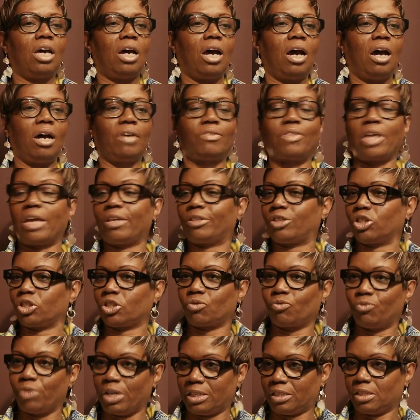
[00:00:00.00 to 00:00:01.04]
they're just
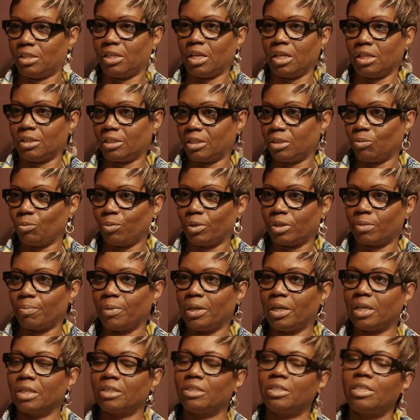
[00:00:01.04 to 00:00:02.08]
resonating with me,
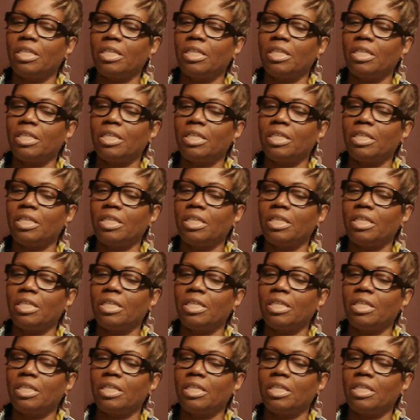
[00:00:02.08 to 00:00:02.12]
because